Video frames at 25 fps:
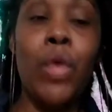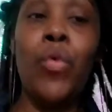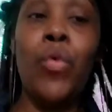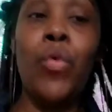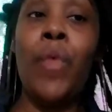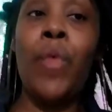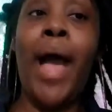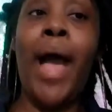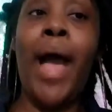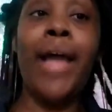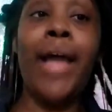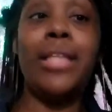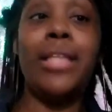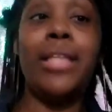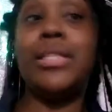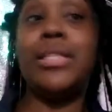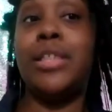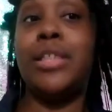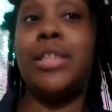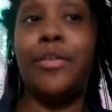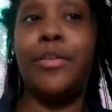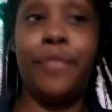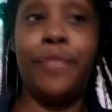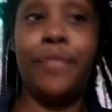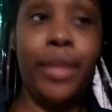who I
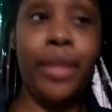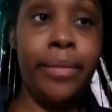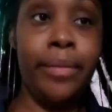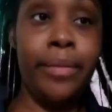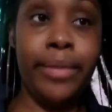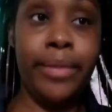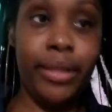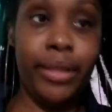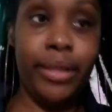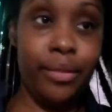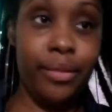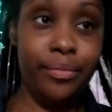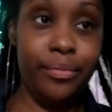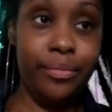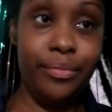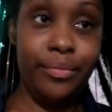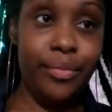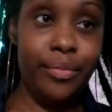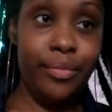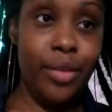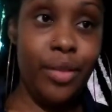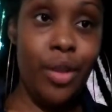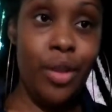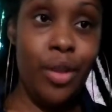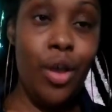consider family,
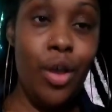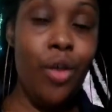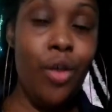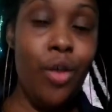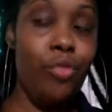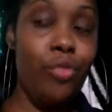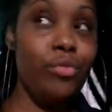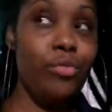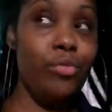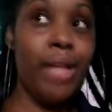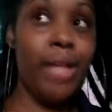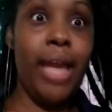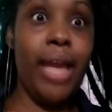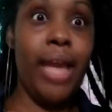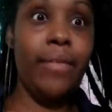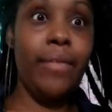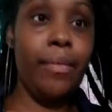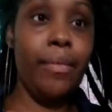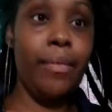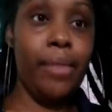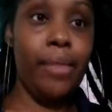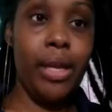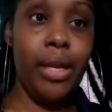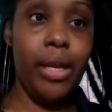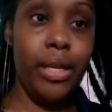who's not
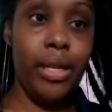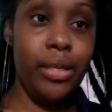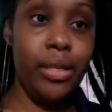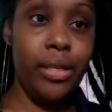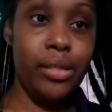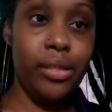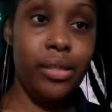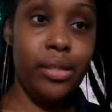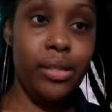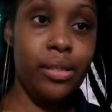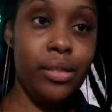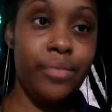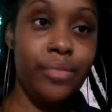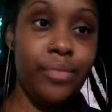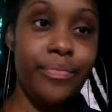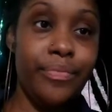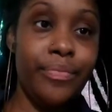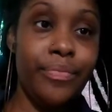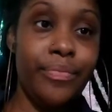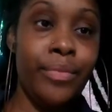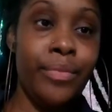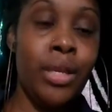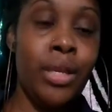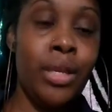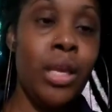even blood.
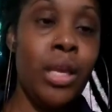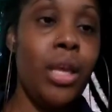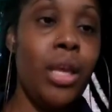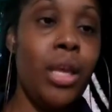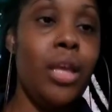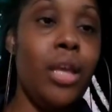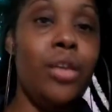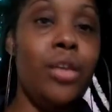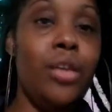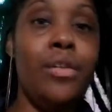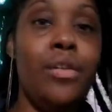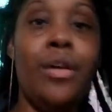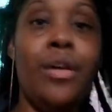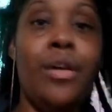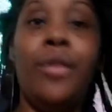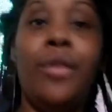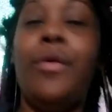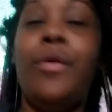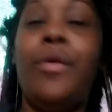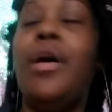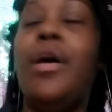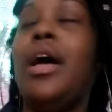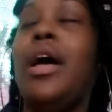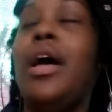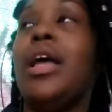You
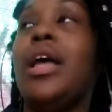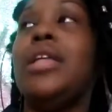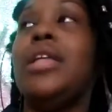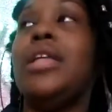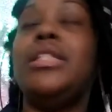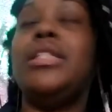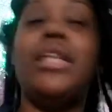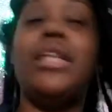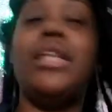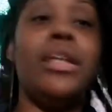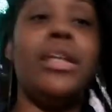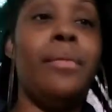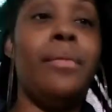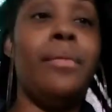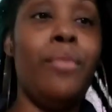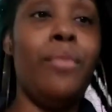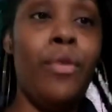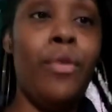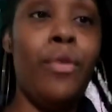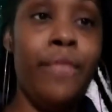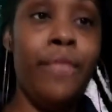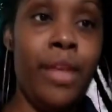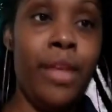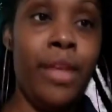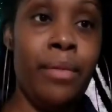know, consider them
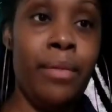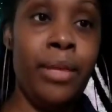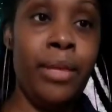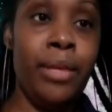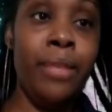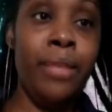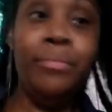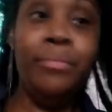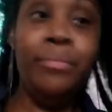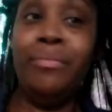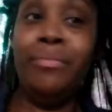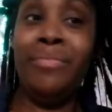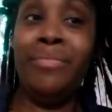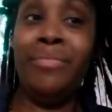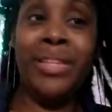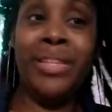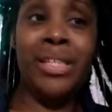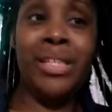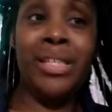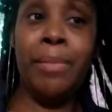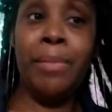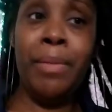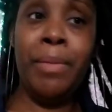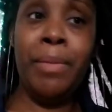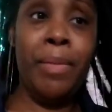more family than
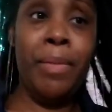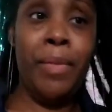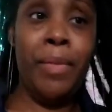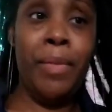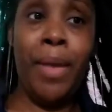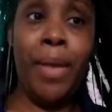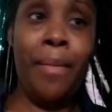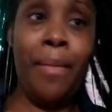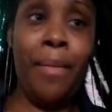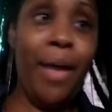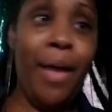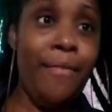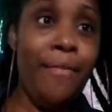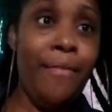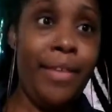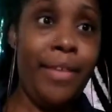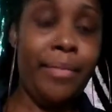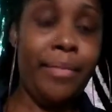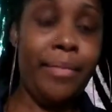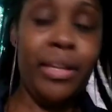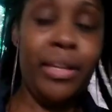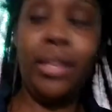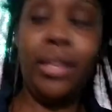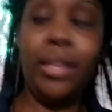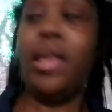some of the people in my
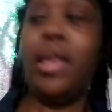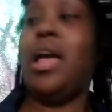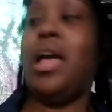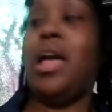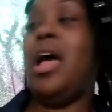family.